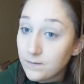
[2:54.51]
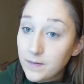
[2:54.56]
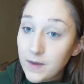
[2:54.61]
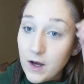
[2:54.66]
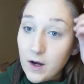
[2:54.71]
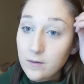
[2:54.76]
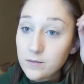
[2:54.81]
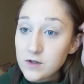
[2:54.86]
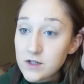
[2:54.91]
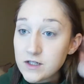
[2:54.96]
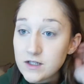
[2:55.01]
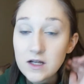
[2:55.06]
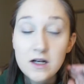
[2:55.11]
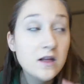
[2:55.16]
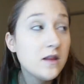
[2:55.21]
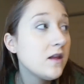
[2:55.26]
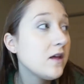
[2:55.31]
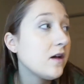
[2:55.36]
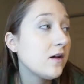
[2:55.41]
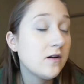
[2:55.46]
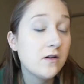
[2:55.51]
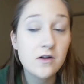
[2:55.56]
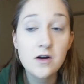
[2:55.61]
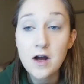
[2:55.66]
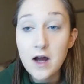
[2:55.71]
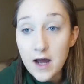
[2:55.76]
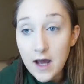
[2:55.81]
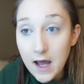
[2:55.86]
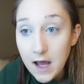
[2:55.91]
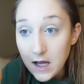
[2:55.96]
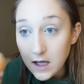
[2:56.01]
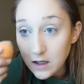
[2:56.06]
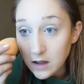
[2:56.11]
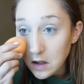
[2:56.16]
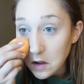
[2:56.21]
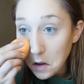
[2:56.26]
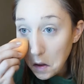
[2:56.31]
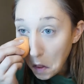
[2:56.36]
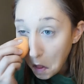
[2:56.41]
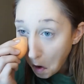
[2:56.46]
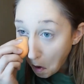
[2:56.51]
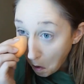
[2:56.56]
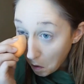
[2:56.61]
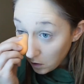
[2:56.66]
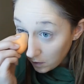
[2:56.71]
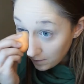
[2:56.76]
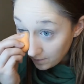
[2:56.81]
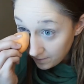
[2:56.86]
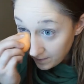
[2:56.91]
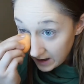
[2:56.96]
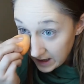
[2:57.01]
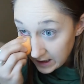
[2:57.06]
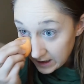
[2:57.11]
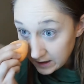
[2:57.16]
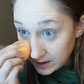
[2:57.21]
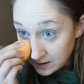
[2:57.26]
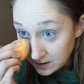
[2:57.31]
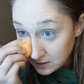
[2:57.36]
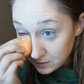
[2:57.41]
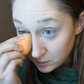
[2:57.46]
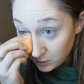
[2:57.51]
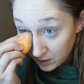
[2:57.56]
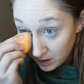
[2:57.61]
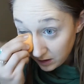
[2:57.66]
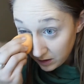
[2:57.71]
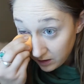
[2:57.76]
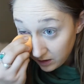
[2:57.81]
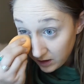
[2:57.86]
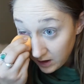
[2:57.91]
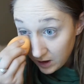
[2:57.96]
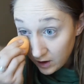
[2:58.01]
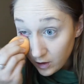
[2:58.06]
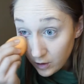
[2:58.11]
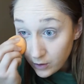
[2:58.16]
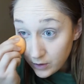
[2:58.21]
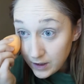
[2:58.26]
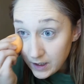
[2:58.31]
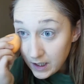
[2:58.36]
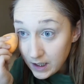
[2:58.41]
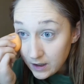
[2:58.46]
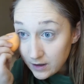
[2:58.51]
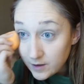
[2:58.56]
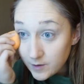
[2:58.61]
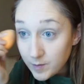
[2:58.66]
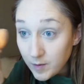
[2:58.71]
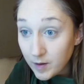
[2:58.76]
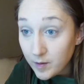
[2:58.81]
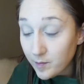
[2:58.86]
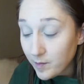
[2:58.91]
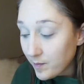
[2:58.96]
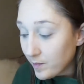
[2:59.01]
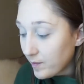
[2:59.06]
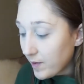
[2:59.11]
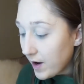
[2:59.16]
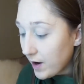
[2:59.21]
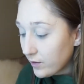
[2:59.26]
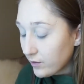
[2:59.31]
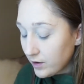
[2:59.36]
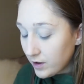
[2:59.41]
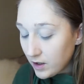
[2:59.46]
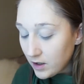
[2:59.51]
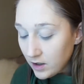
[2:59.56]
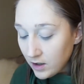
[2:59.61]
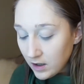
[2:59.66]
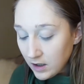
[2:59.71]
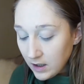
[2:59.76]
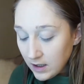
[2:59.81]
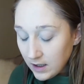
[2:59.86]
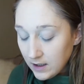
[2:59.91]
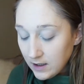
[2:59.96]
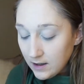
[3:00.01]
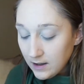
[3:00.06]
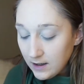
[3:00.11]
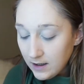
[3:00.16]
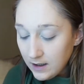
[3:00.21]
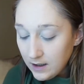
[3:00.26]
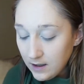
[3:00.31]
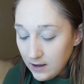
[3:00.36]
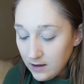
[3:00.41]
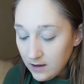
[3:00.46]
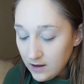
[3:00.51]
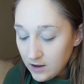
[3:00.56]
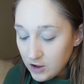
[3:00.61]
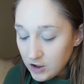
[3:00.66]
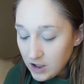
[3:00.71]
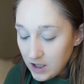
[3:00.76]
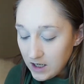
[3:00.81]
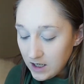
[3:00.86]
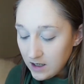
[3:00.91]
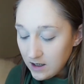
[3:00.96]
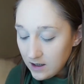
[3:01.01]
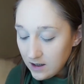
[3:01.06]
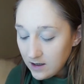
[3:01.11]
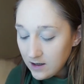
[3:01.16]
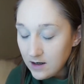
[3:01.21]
Now I'm just setting the under eye and the whole face with the Coty Airspun powder in the shade